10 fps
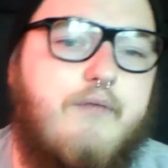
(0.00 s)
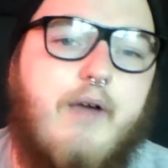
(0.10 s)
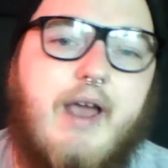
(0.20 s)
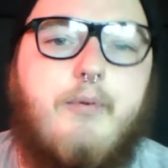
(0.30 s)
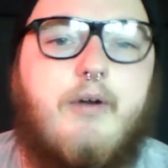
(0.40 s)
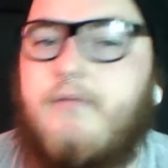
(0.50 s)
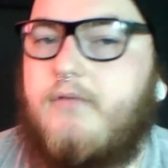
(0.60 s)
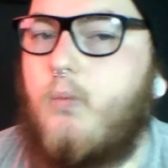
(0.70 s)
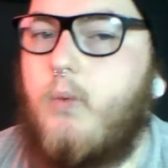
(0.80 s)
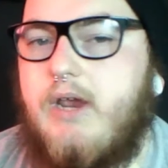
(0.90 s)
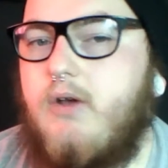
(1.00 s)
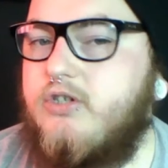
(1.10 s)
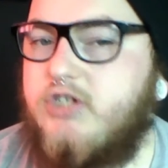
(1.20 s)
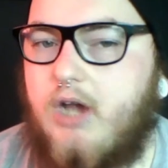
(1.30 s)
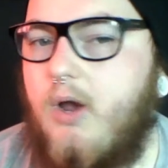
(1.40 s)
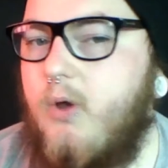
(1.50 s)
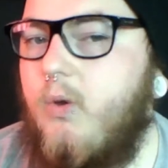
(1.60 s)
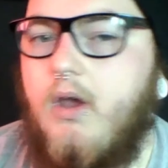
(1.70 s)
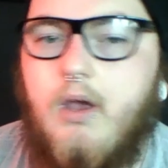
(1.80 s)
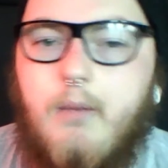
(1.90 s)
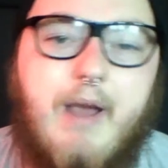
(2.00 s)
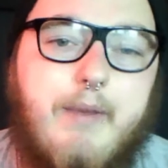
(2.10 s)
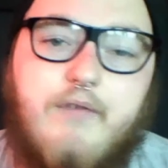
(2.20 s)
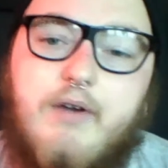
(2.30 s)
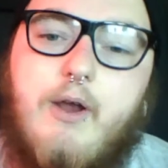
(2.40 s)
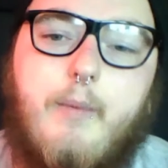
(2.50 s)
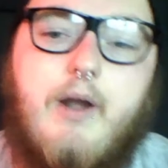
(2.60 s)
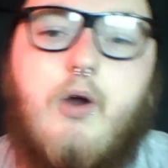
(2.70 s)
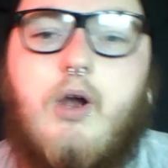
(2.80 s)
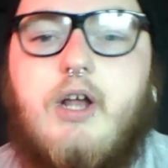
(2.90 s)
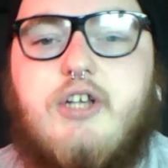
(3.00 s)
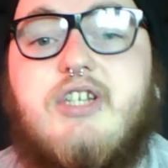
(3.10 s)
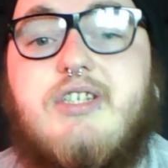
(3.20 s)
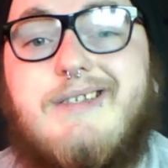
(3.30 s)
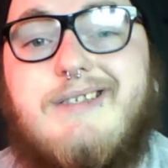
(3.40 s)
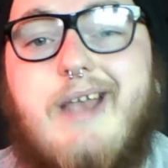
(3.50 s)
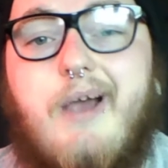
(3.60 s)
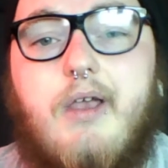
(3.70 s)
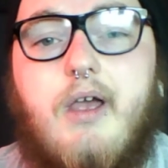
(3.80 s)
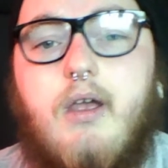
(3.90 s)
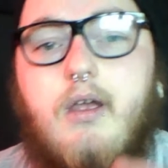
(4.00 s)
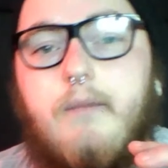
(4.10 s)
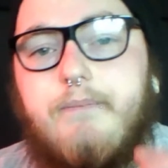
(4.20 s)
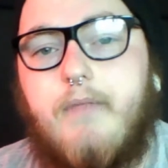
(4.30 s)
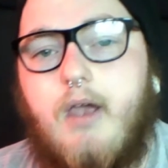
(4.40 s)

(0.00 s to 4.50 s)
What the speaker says: I'll probably vape on it for a week or so, maybe even a little bit longer, just to tell you